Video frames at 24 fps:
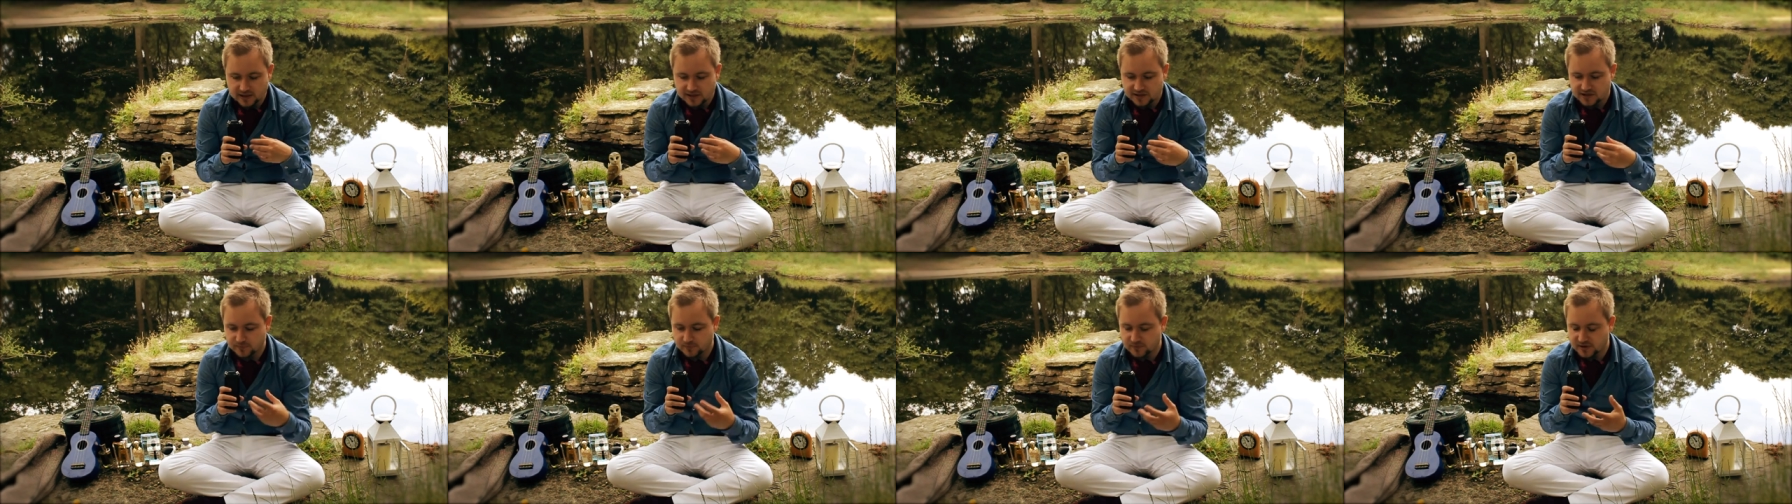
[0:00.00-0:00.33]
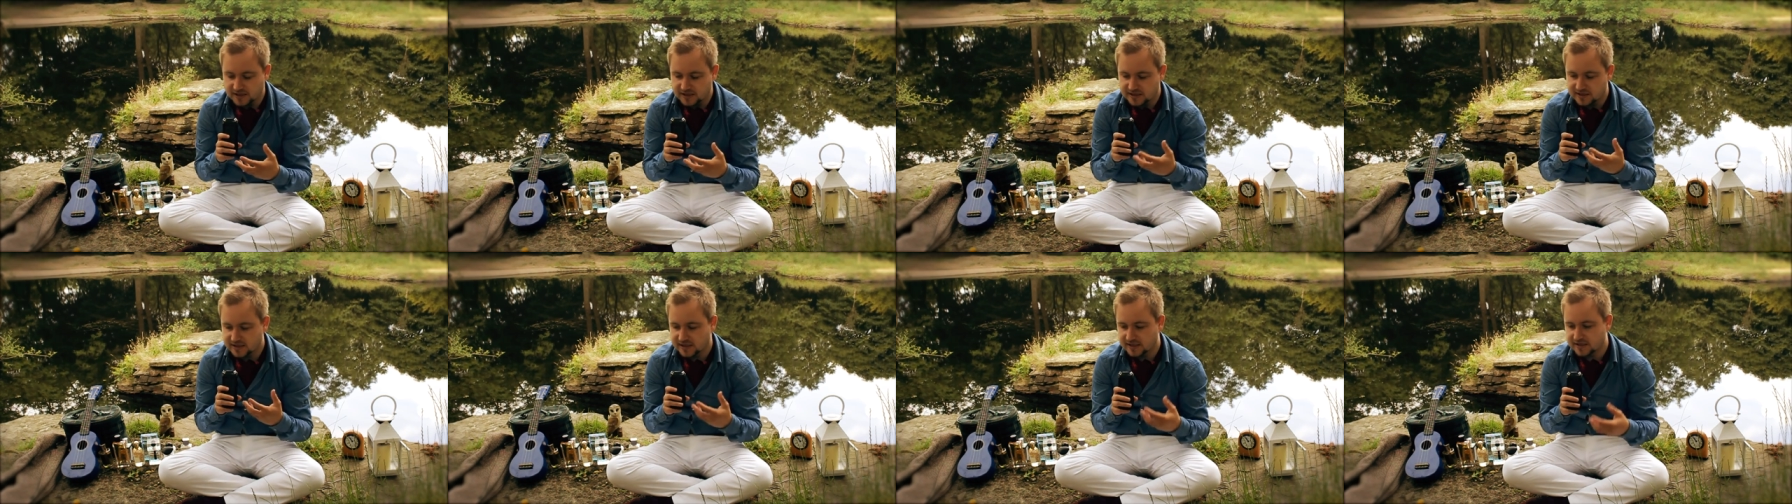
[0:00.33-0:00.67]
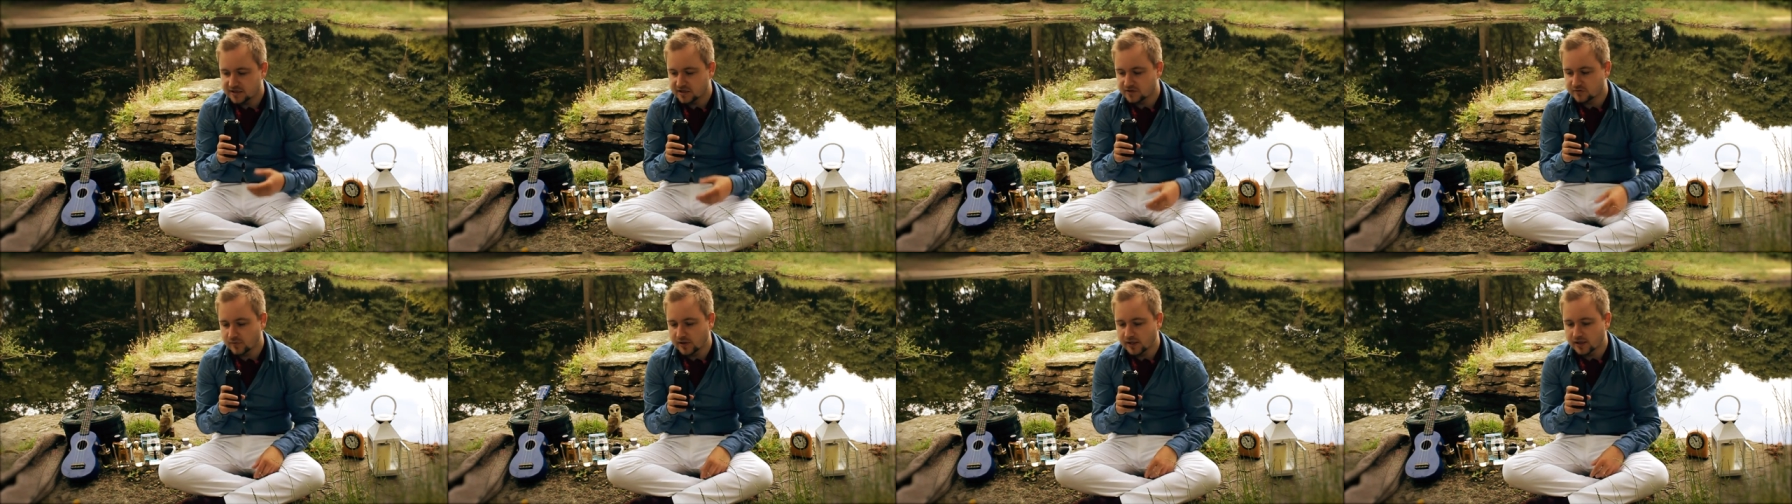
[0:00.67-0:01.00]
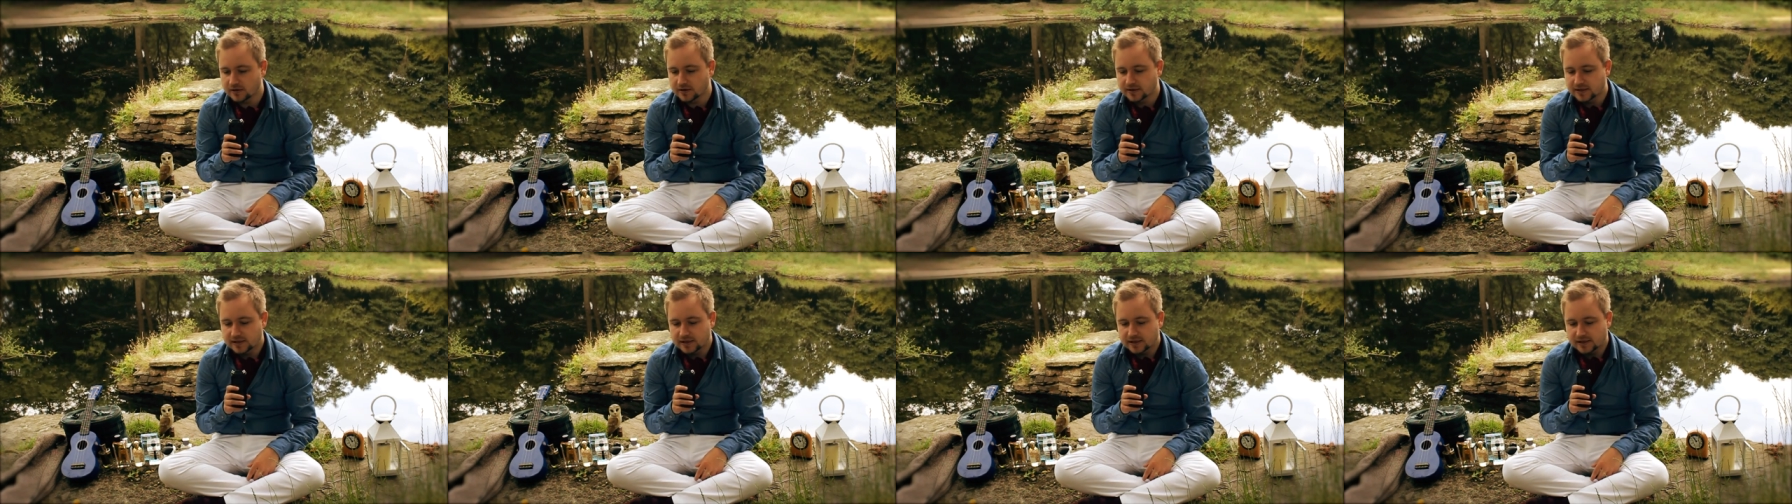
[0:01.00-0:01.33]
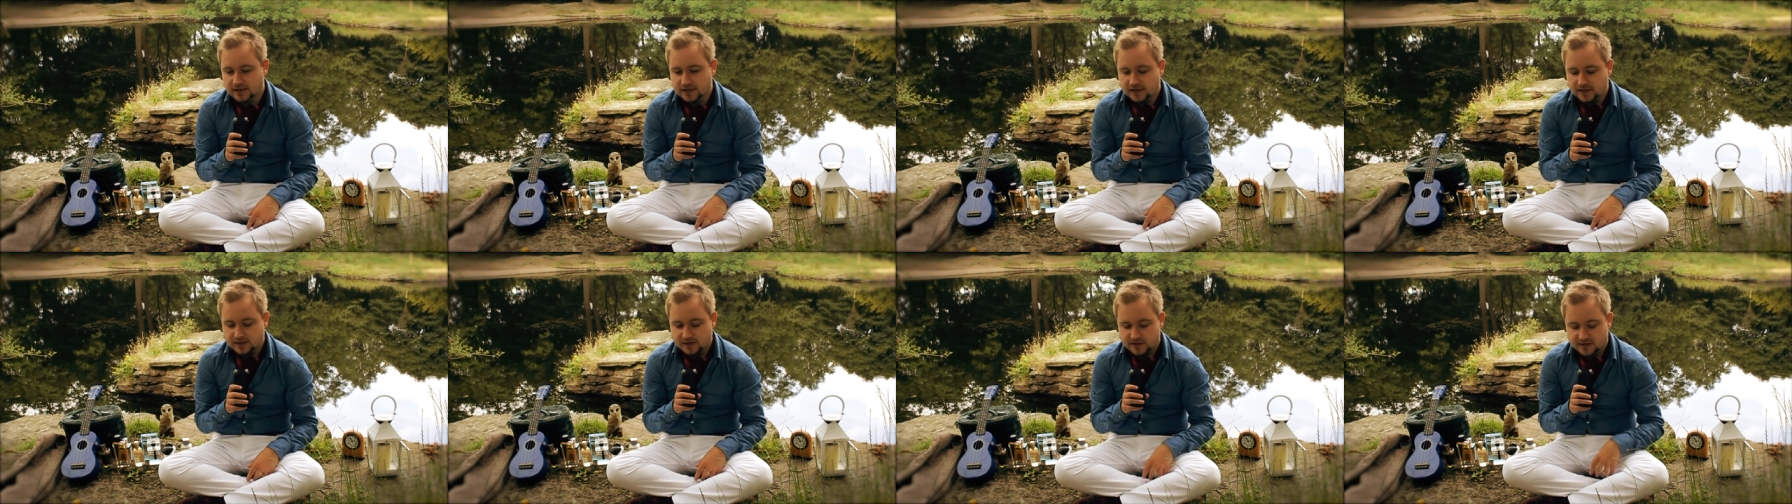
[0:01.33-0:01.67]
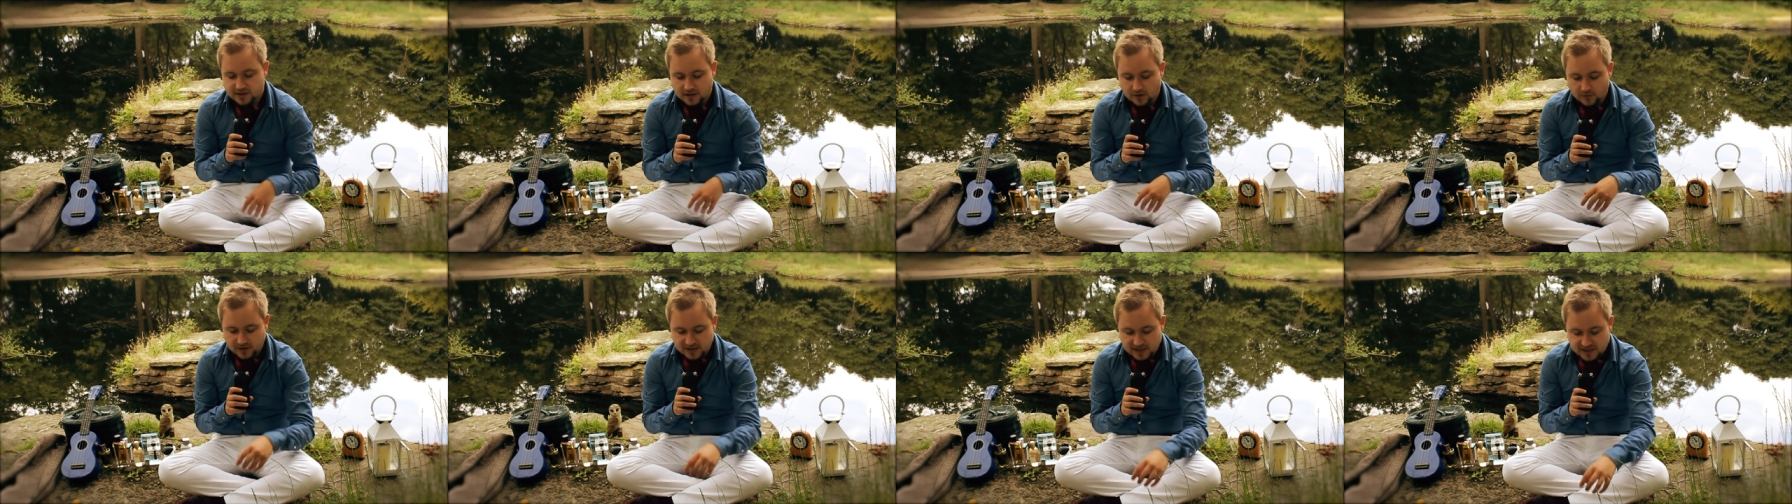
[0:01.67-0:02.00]
some of these things as well.
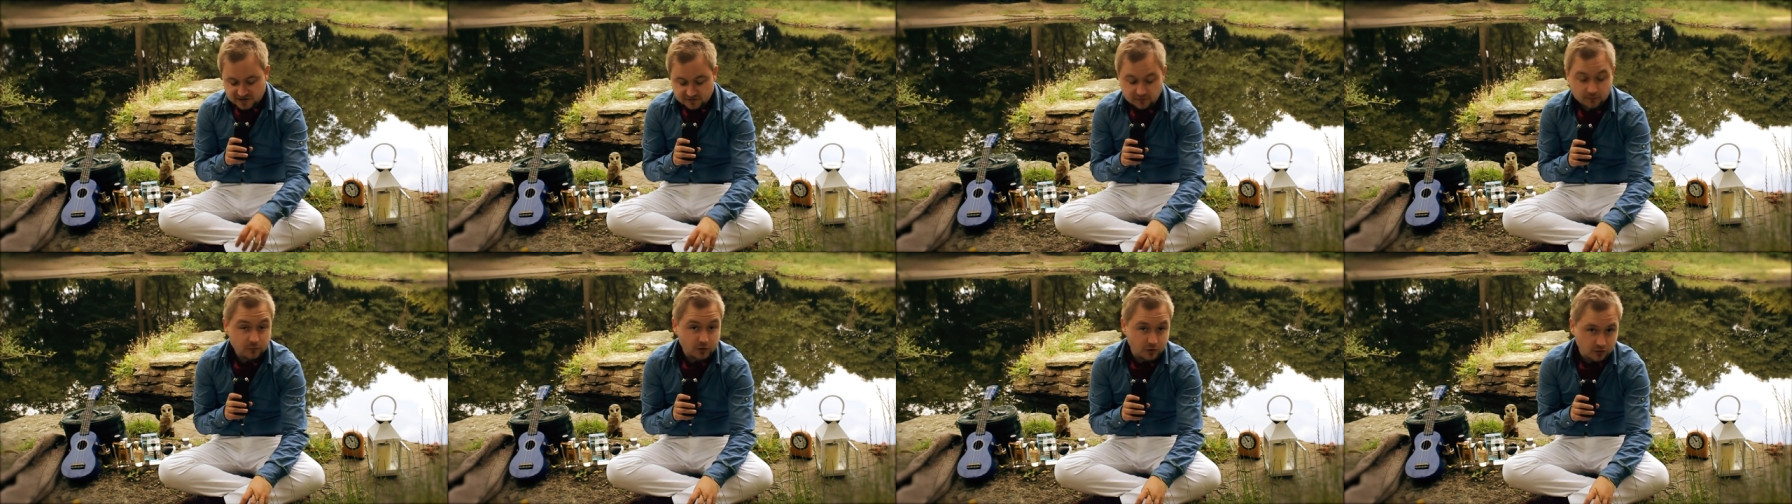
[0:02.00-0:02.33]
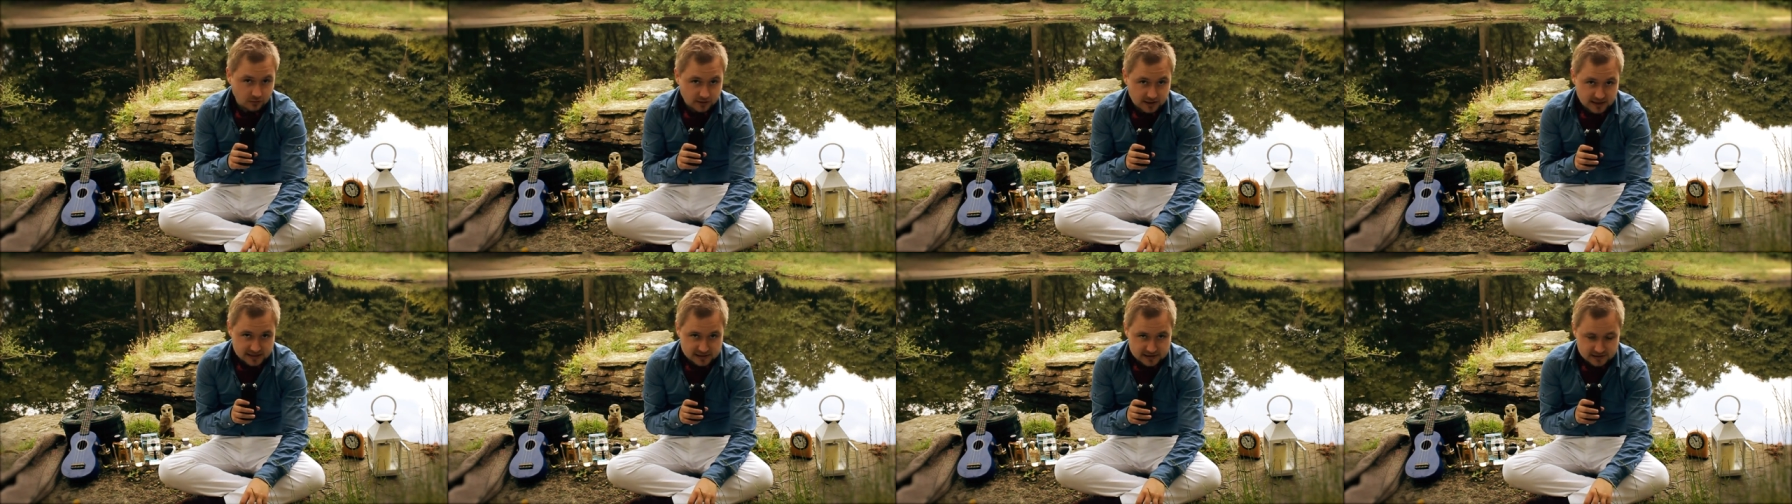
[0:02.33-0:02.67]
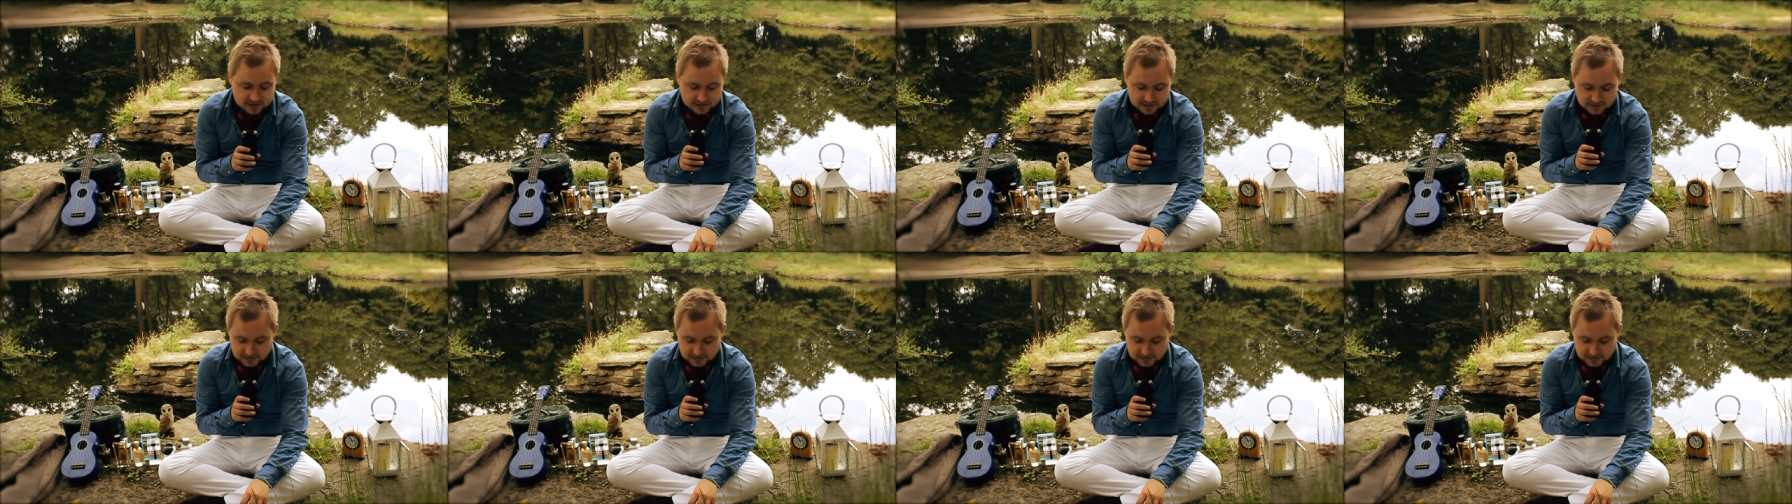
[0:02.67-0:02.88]
So it is from Creed.